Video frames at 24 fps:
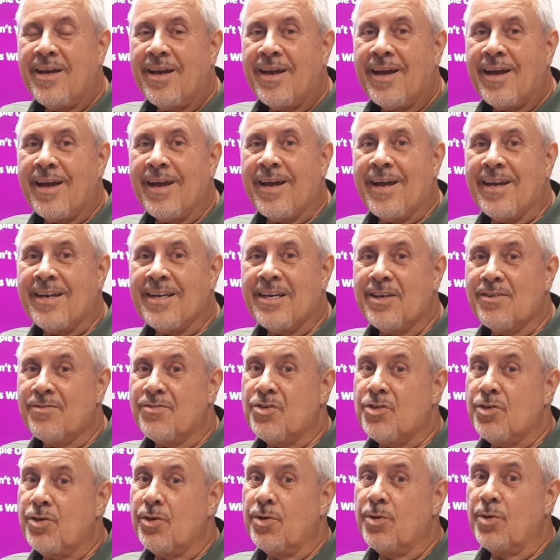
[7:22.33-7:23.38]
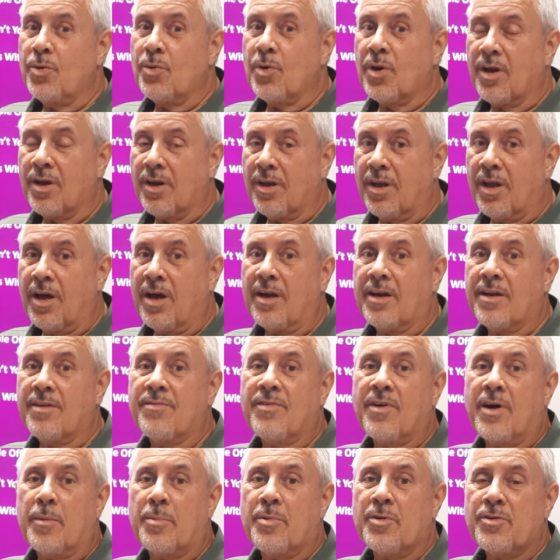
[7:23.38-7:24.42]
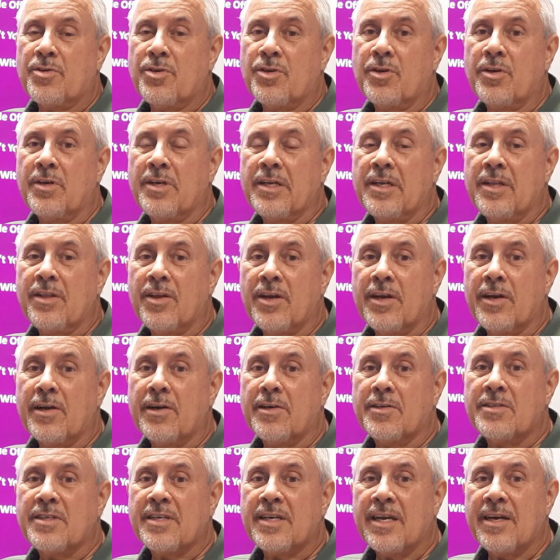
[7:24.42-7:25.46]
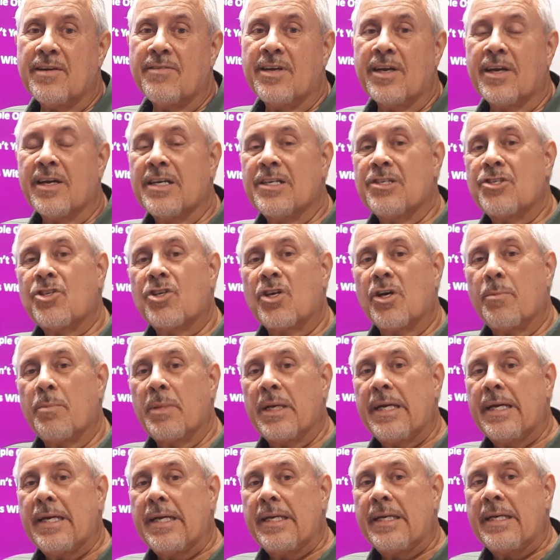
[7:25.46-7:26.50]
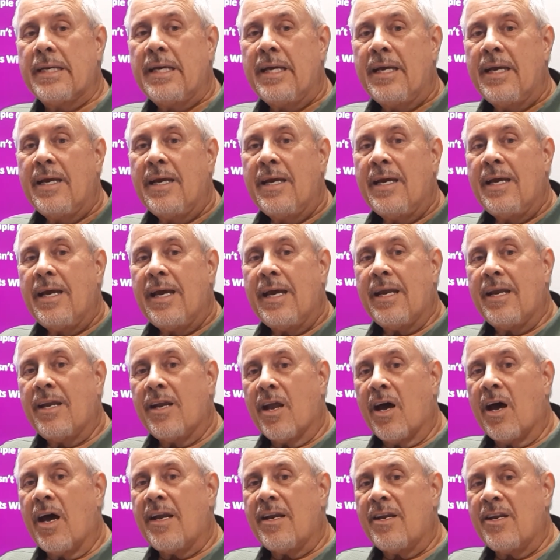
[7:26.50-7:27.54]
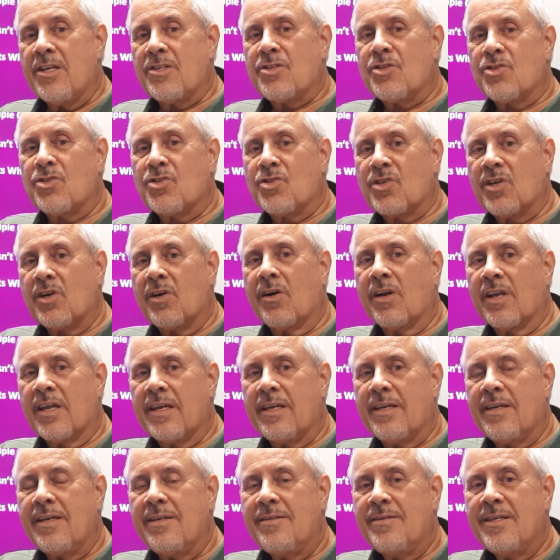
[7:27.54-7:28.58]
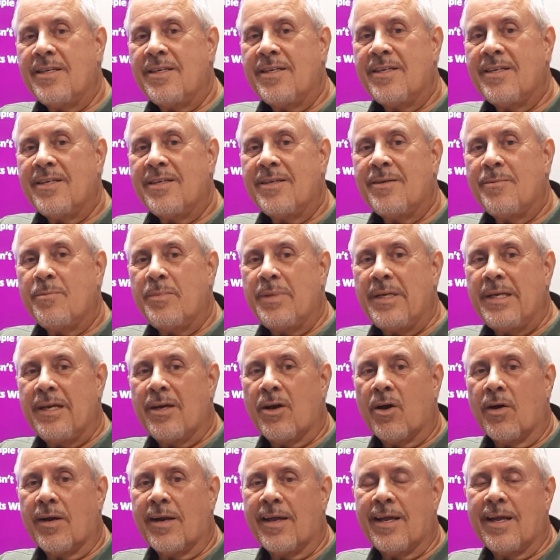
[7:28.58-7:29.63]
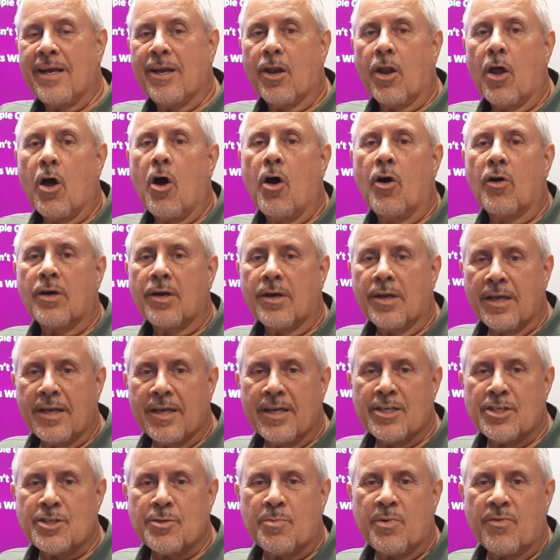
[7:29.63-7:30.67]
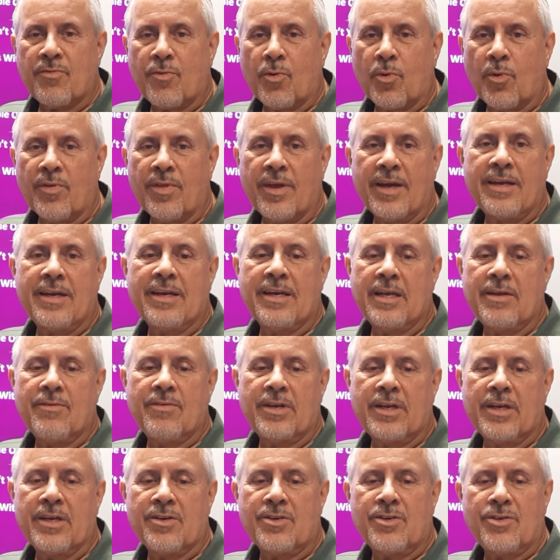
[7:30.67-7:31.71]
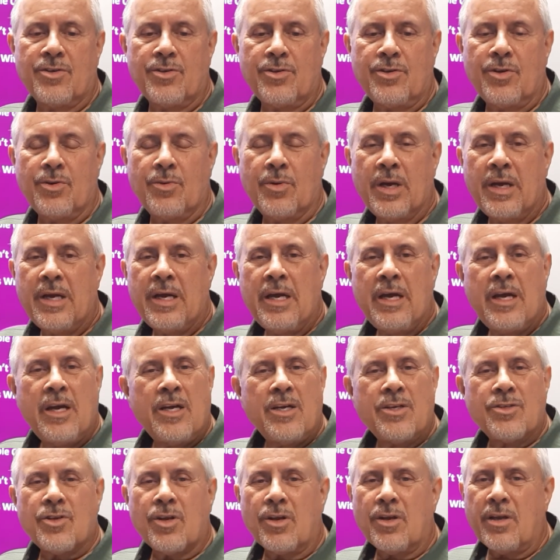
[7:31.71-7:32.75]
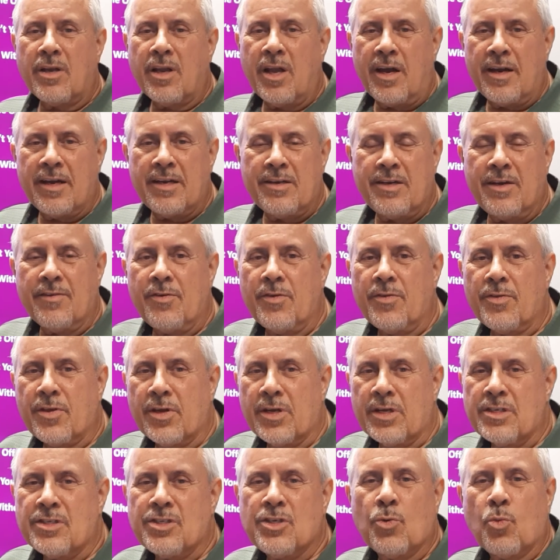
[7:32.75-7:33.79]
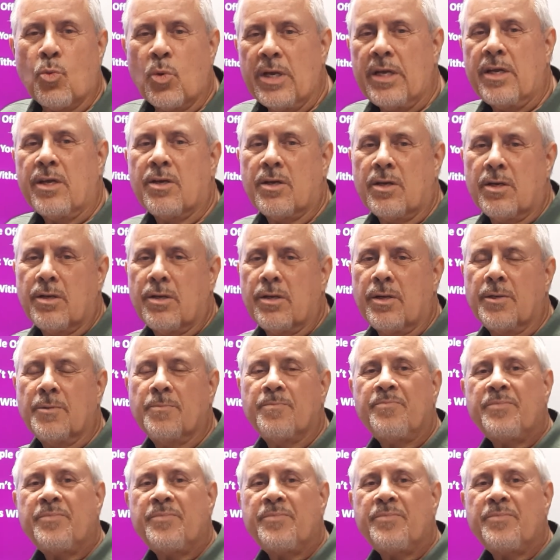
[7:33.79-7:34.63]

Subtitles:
and gives you a lot of opportunity there to have guys come in and not necessarily be on a long list before they can even get to you. There's a lot of different things that we can do.